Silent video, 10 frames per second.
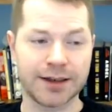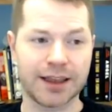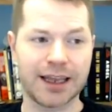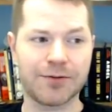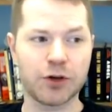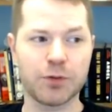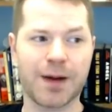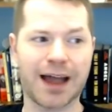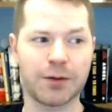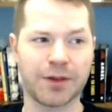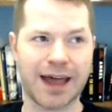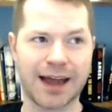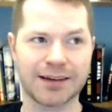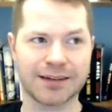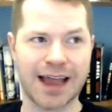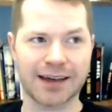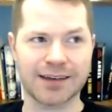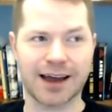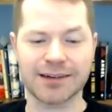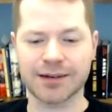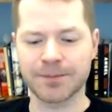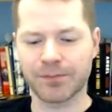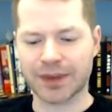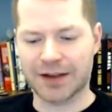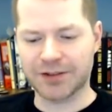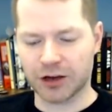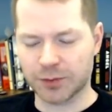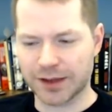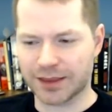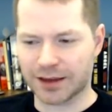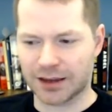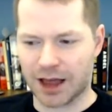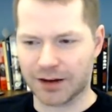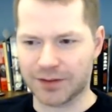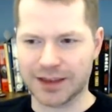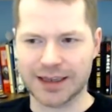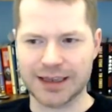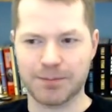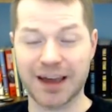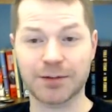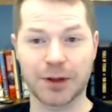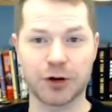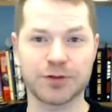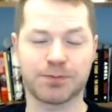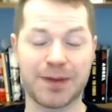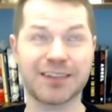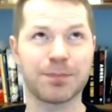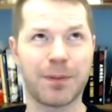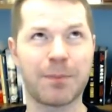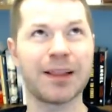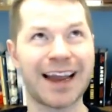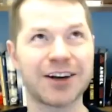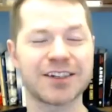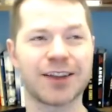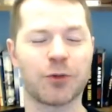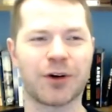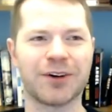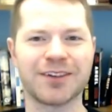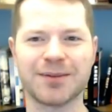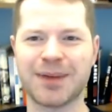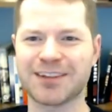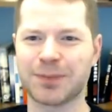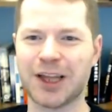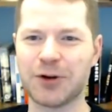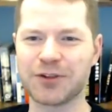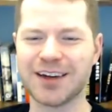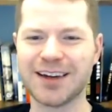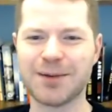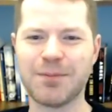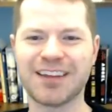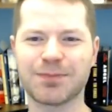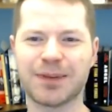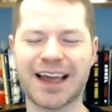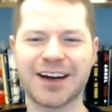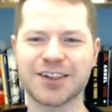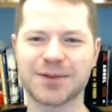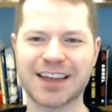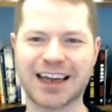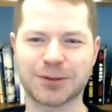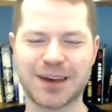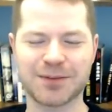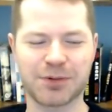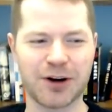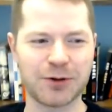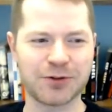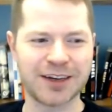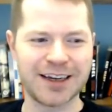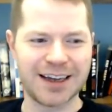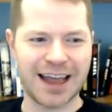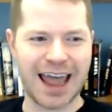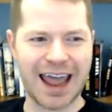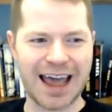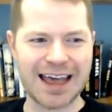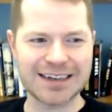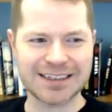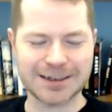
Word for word: if you buy in with that stack size. I've talked with a lot of the best best players in the world, best pros, best players slash best pros, and